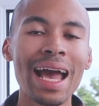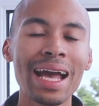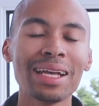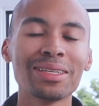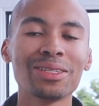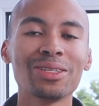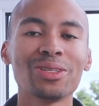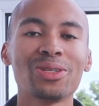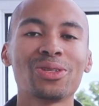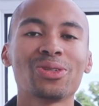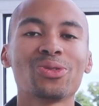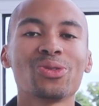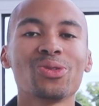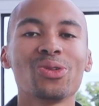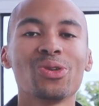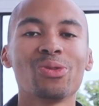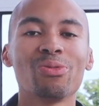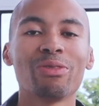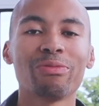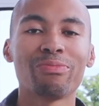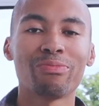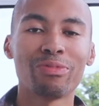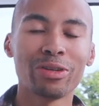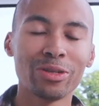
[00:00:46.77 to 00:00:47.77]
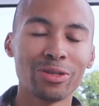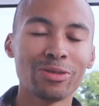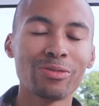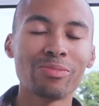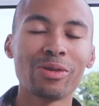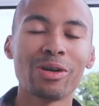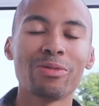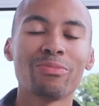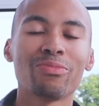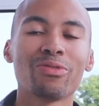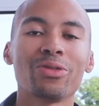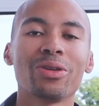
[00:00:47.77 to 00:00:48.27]
Etsy store with
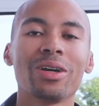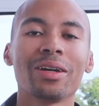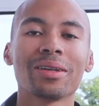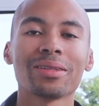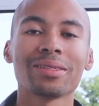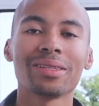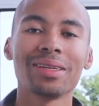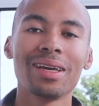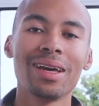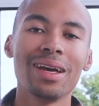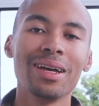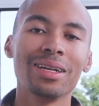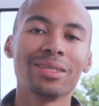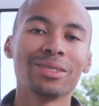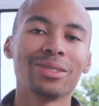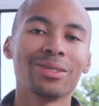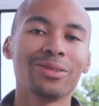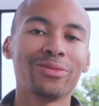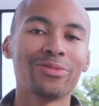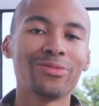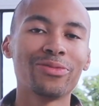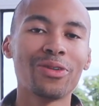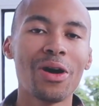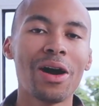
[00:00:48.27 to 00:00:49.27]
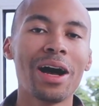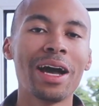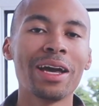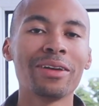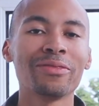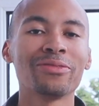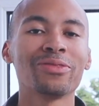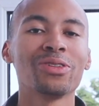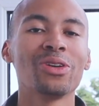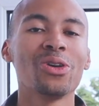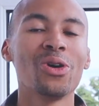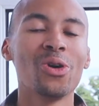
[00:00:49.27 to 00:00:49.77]
print-on-demand products to the
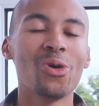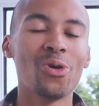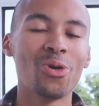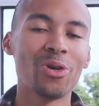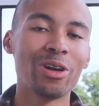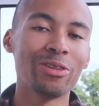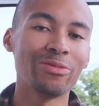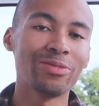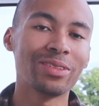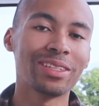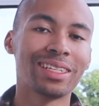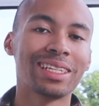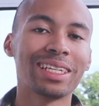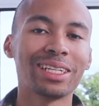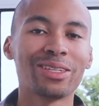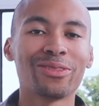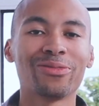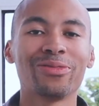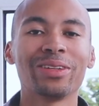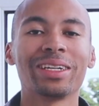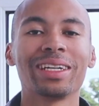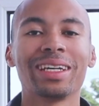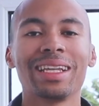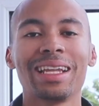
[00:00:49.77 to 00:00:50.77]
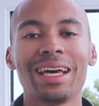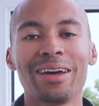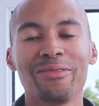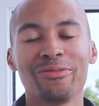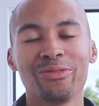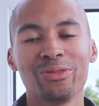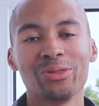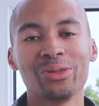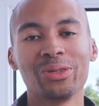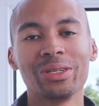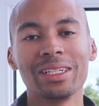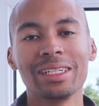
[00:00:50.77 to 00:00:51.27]
5 or even 6-figure
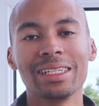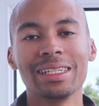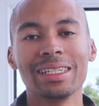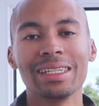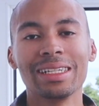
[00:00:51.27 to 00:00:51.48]
level.